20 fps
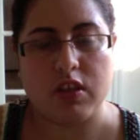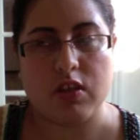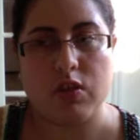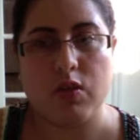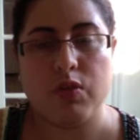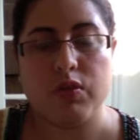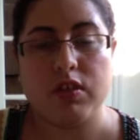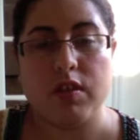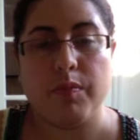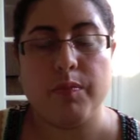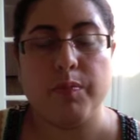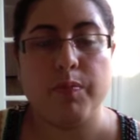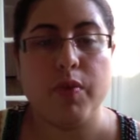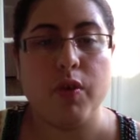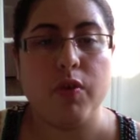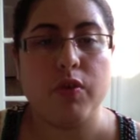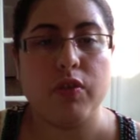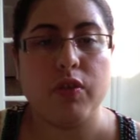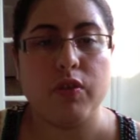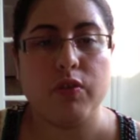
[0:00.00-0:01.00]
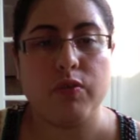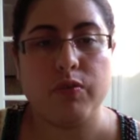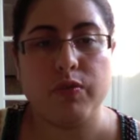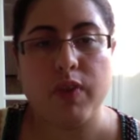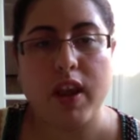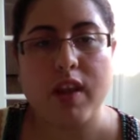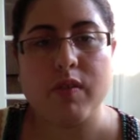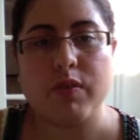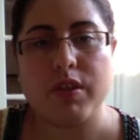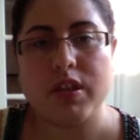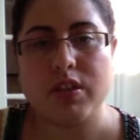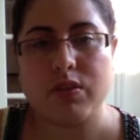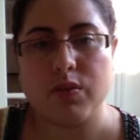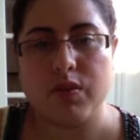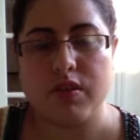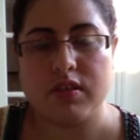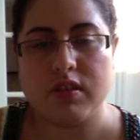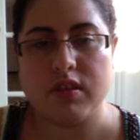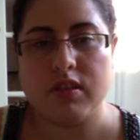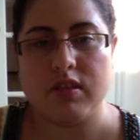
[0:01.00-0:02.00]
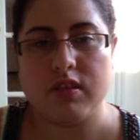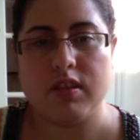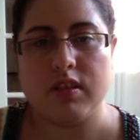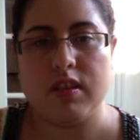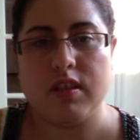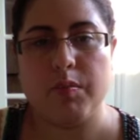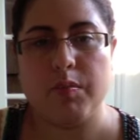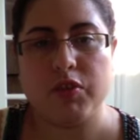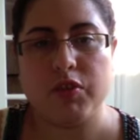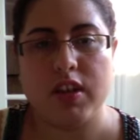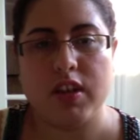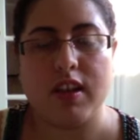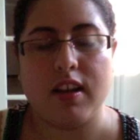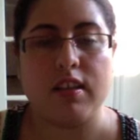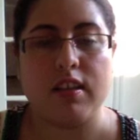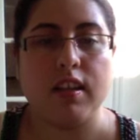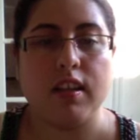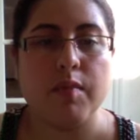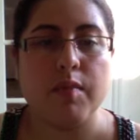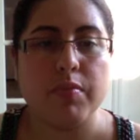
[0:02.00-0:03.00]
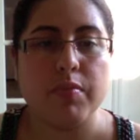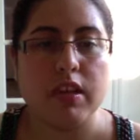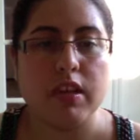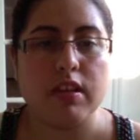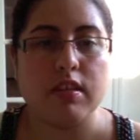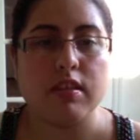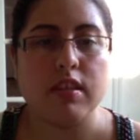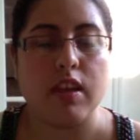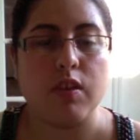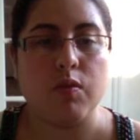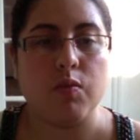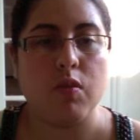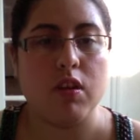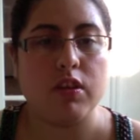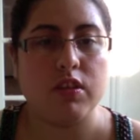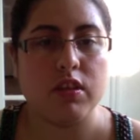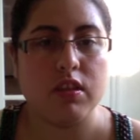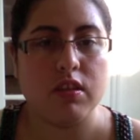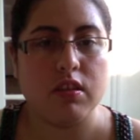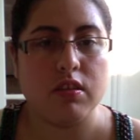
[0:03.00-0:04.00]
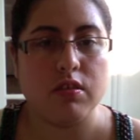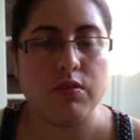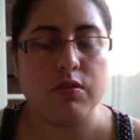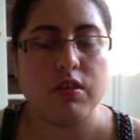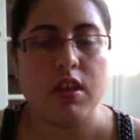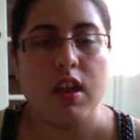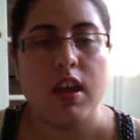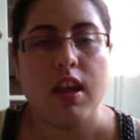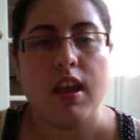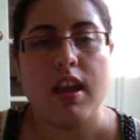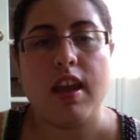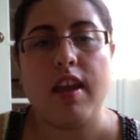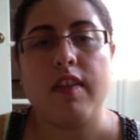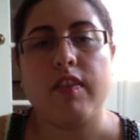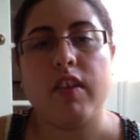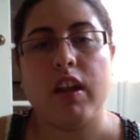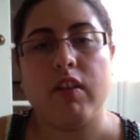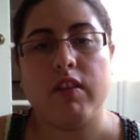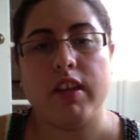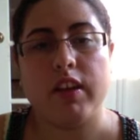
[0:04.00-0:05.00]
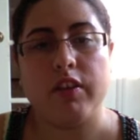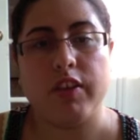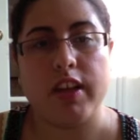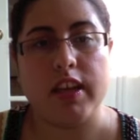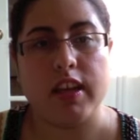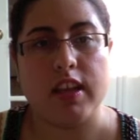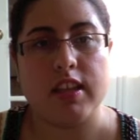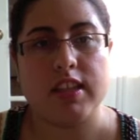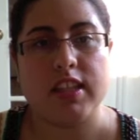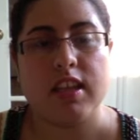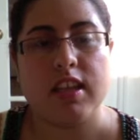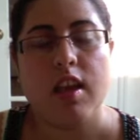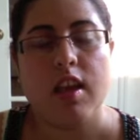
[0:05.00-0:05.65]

Those are both great resources to double check on the companies that you want to use and their ingredients.